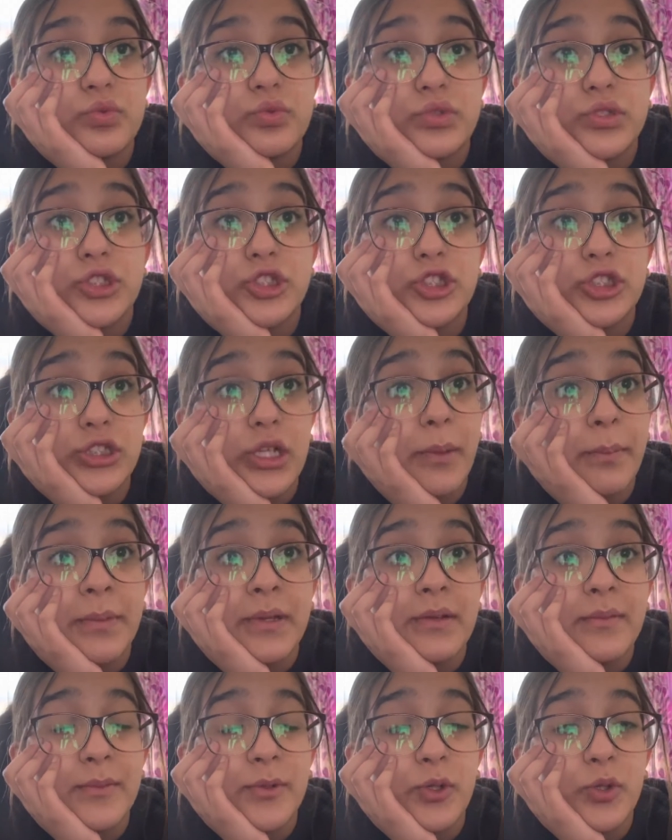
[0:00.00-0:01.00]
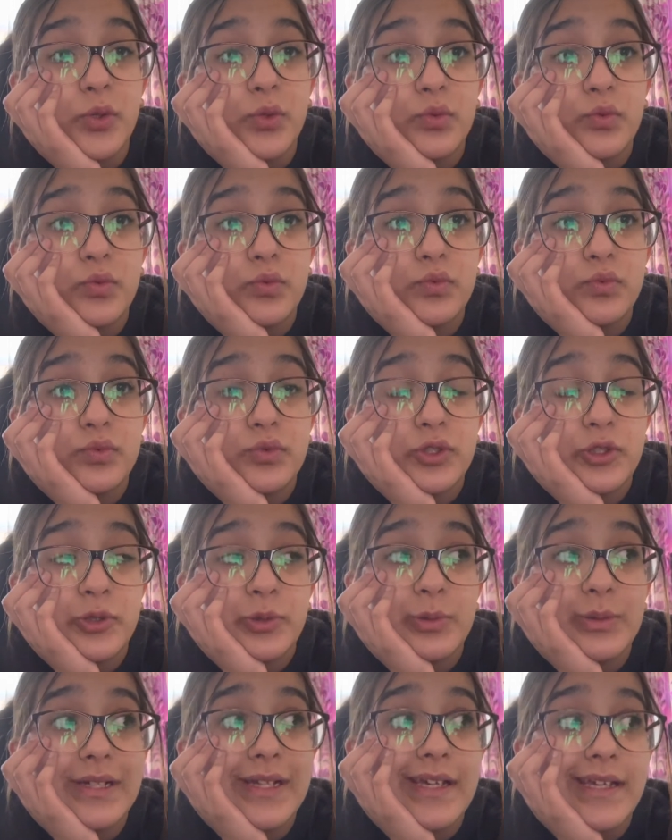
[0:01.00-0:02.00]
shopping mall to
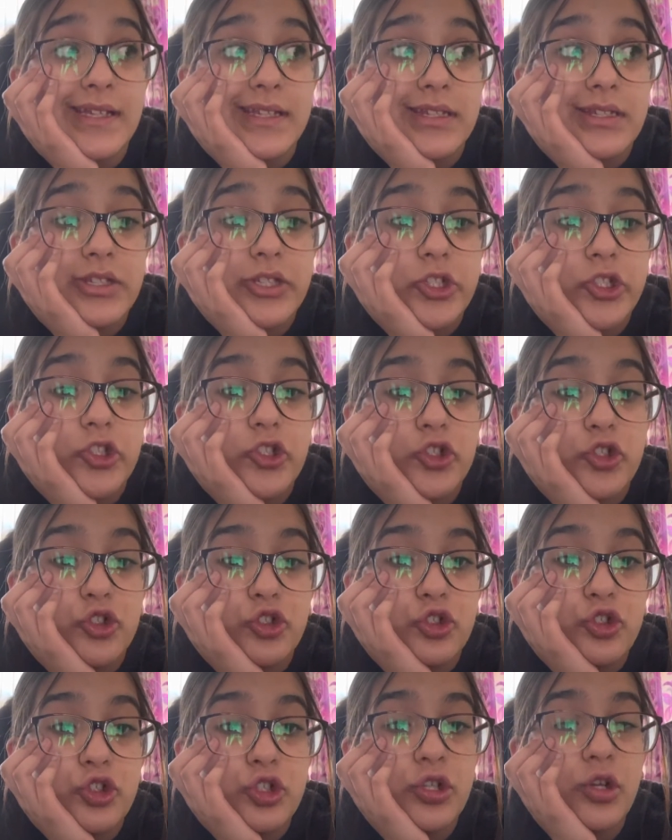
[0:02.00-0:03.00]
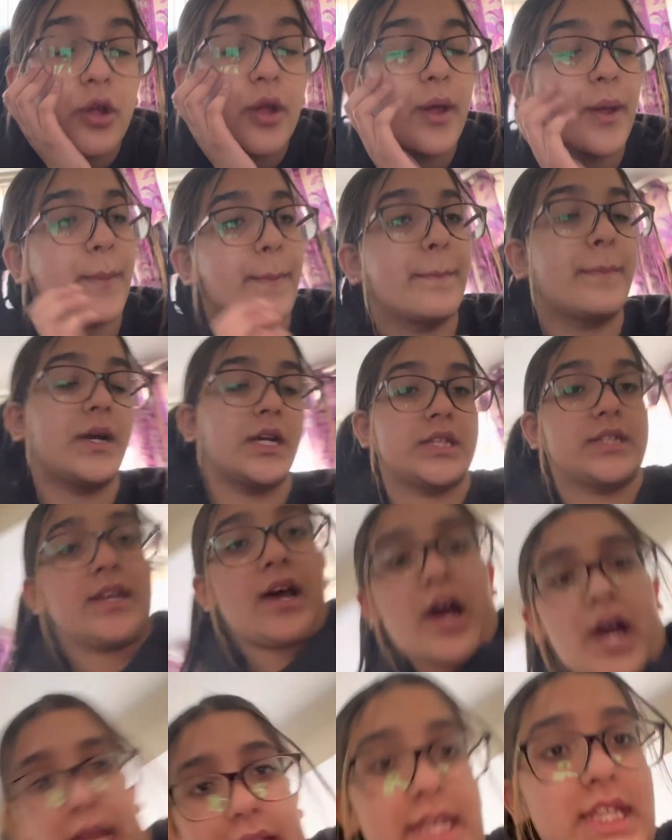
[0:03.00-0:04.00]
get my
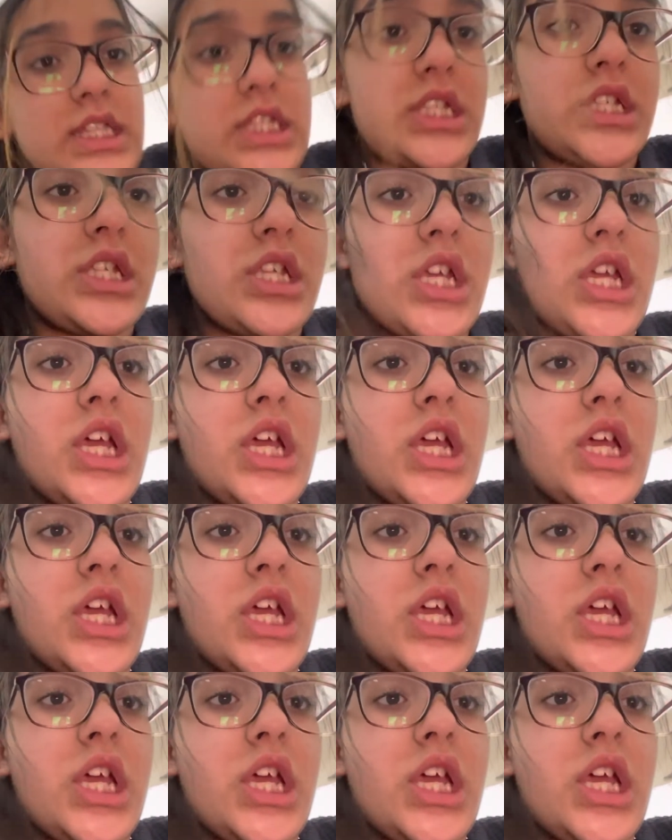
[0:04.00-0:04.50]
tights